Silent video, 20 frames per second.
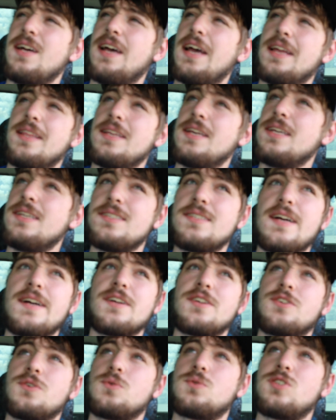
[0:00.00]
and then he's
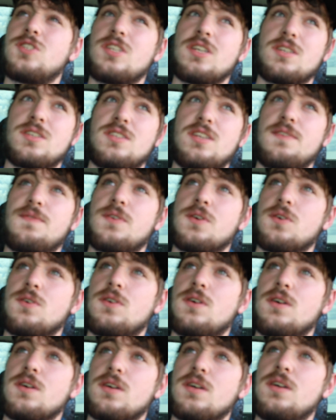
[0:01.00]
there till 6-7
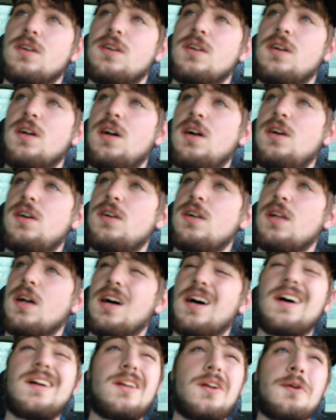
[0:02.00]
o'clock.
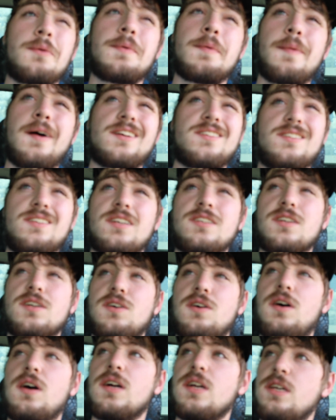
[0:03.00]
Normally about 6
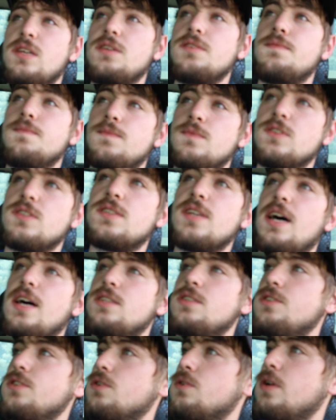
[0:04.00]
o'clock he
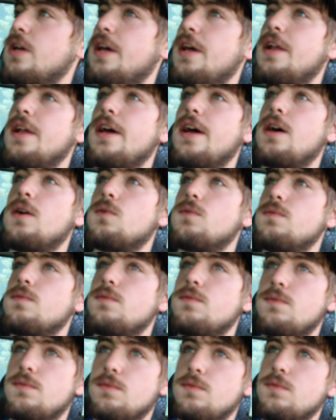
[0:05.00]
decides he's going to head out
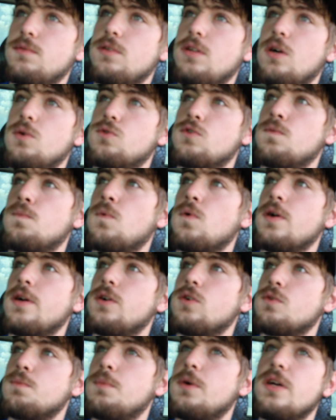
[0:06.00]
and go somewhere
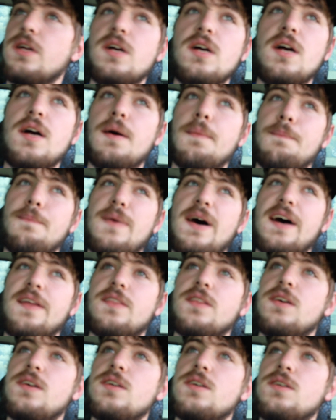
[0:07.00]
else, but by
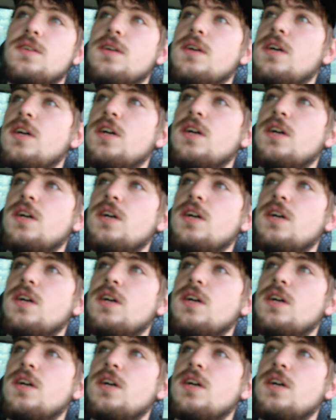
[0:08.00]
then